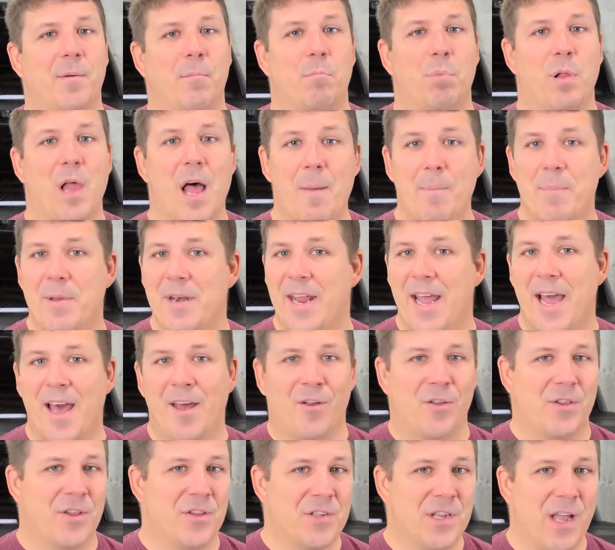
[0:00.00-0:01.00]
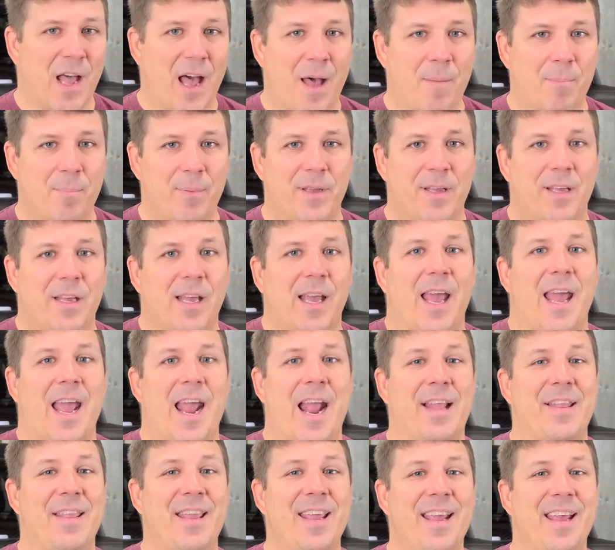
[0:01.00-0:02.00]
plop it down on the top,
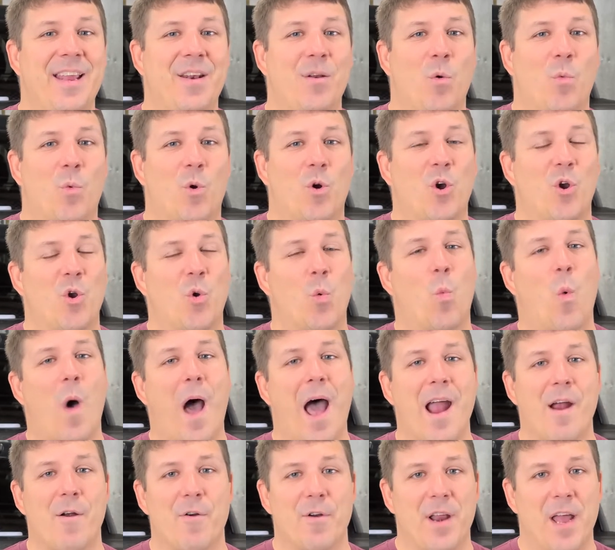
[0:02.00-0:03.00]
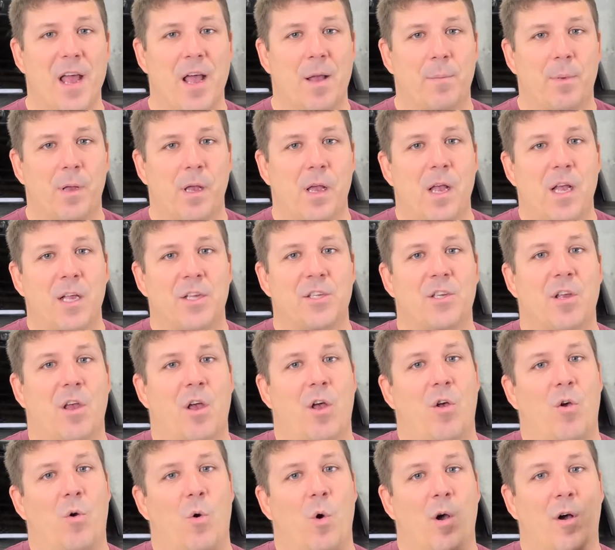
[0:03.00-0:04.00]
and then we're going to wire it up.
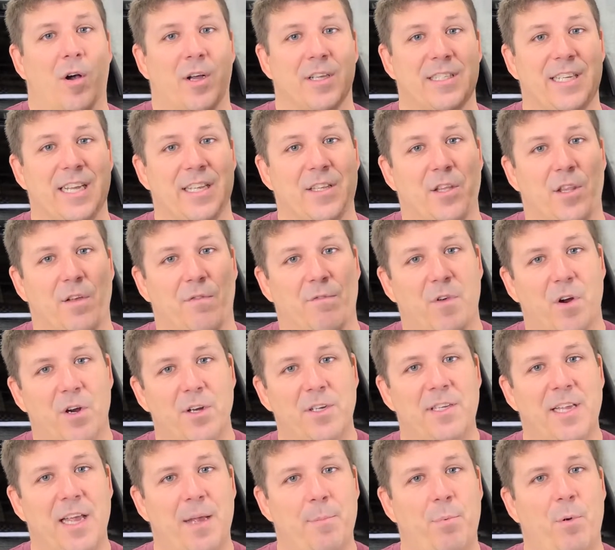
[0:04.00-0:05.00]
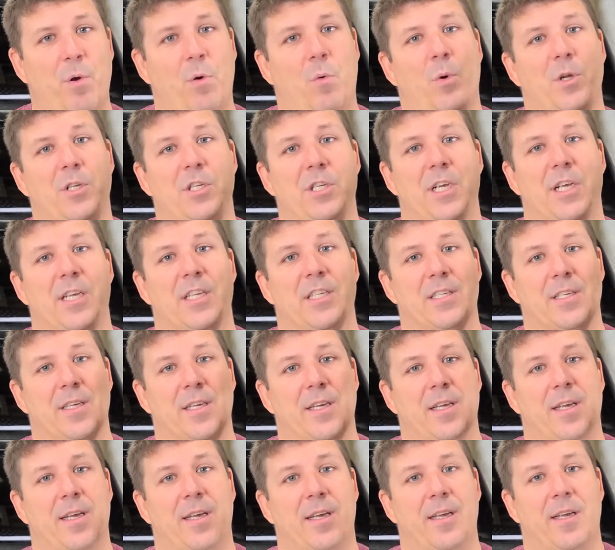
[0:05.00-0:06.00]
So let's get to the first step, which
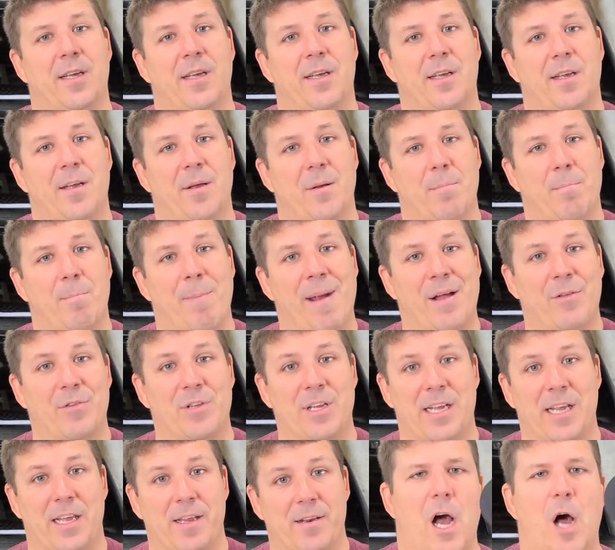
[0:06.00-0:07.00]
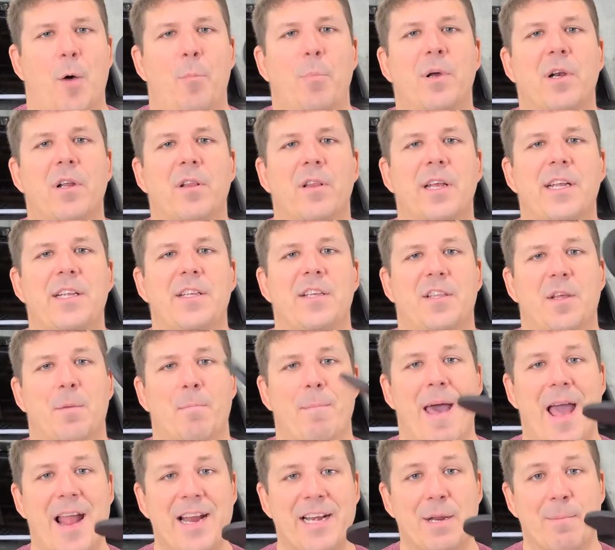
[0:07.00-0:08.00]
is mounting it. I'll put a link to the
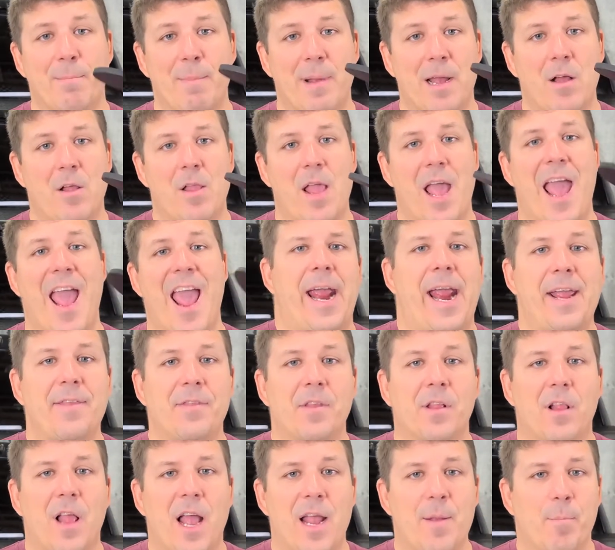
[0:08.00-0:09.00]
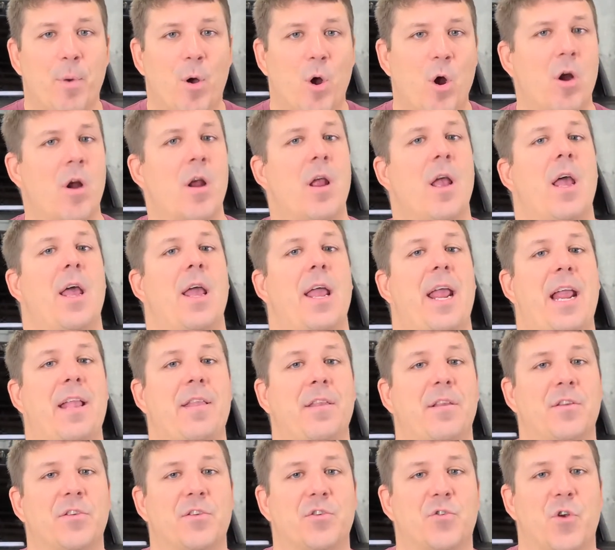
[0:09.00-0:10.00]
magnet mount and the light bar in
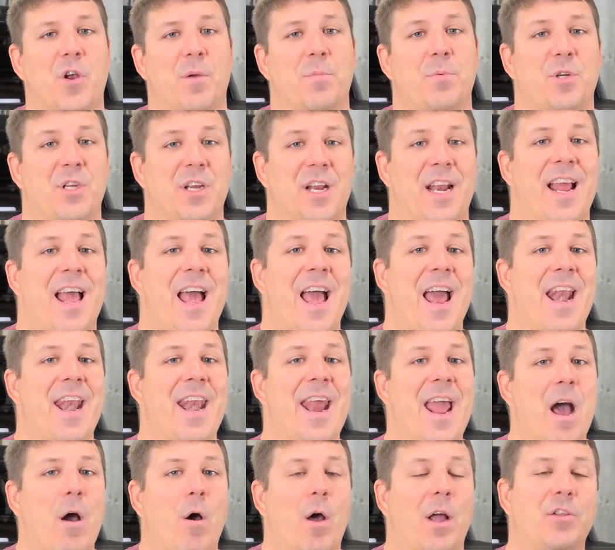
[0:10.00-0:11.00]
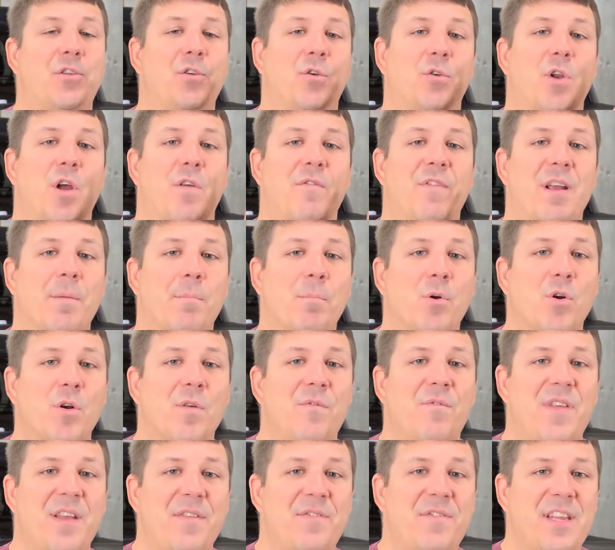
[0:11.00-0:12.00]
the description. Now, until
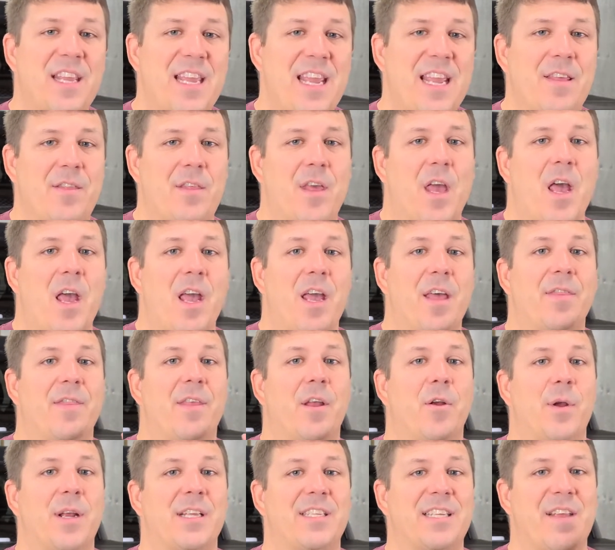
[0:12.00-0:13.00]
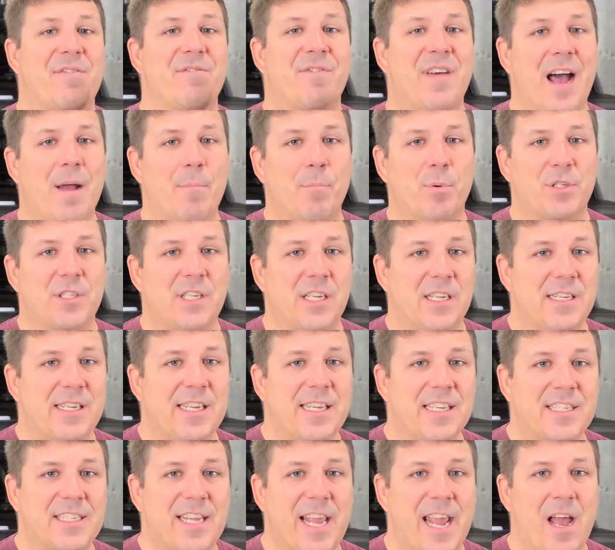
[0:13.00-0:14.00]
November 15th, there is a 5%
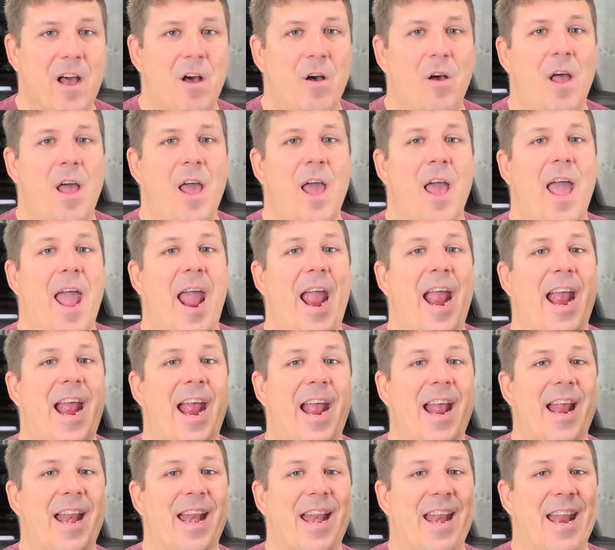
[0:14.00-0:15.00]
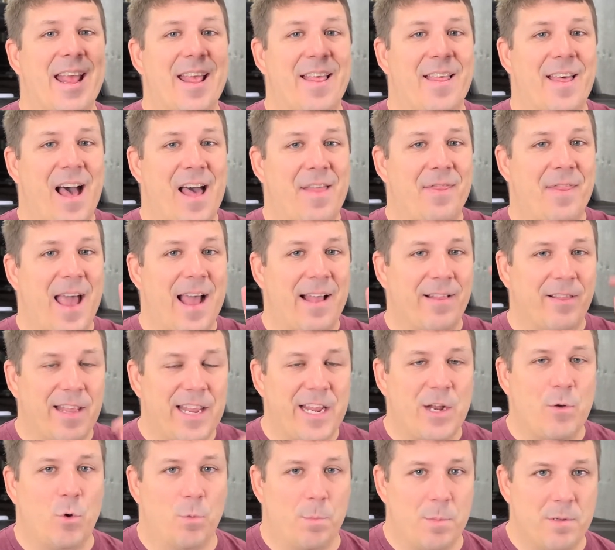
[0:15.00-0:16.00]
discount, and that
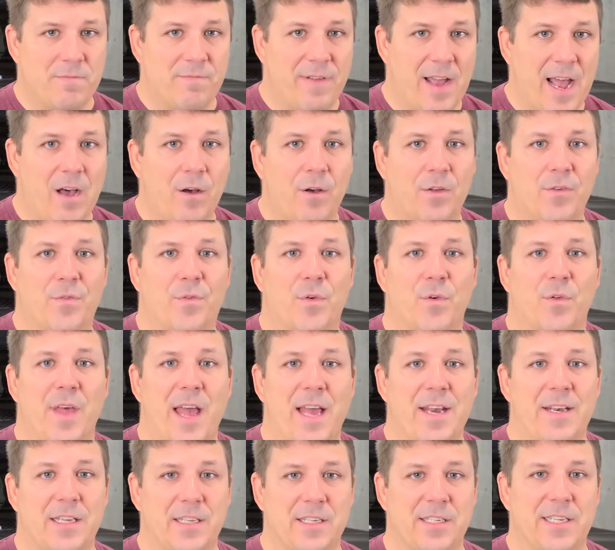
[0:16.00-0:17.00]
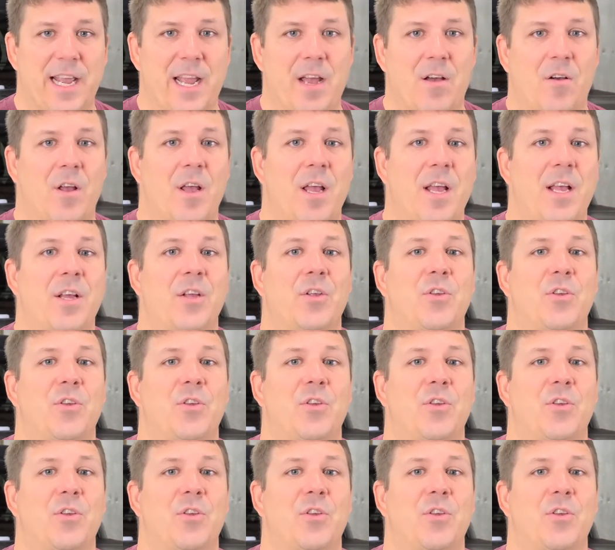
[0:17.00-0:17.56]
link will be valid for that discount.